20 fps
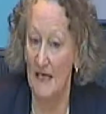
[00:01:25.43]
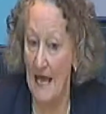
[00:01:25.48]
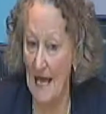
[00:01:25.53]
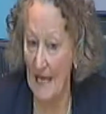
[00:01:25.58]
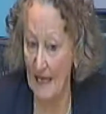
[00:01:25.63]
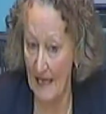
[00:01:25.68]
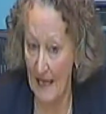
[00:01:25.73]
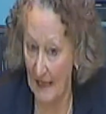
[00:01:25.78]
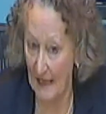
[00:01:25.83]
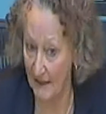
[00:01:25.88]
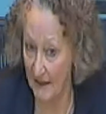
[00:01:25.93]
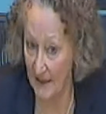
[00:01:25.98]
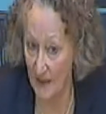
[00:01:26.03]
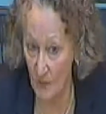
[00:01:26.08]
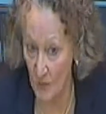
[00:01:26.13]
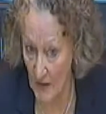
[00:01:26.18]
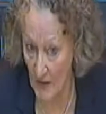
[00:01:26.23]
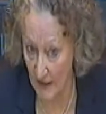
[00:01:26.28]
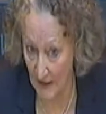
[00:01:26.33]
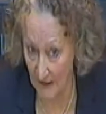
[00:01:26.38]
at Hackney
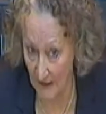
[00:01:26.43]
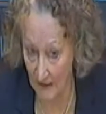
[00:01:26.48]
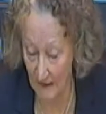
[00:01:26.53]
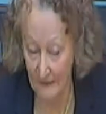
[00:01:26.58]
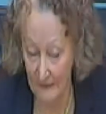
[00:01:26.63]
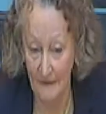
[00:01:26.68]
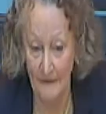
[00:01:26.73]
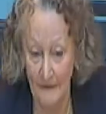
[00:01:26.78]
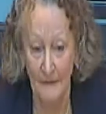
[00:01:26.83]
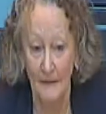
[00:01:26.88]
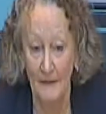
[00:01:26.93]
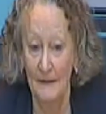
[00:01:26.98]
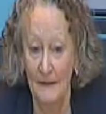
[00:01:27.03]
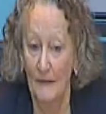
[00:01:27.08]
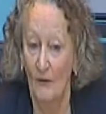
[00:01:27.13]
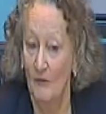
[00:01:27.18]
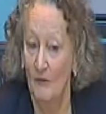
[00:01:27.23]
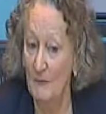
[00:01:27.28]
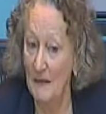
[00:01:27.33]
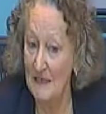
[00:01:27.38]
Wick. Now,
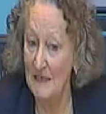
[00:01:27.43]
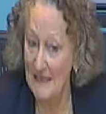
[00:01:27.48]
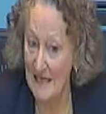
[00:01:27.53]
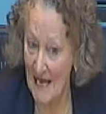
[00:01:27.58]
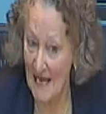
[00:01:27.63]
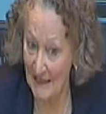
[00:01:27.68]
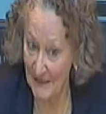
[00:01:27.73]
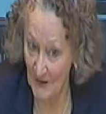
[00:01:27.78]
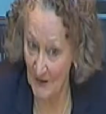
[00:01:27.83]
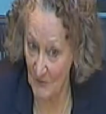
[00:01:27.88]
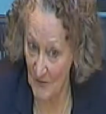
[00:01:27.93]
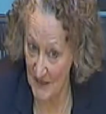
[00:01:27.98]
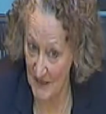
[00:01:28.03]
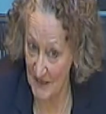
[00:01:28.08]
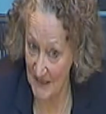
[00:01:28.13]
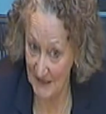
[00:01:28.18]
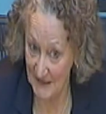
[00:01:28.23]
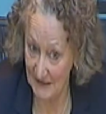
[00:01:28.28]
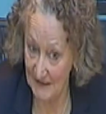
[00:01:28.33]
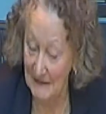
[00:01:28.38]
I've been to Hackney
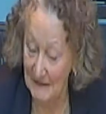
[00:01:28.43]
Wick,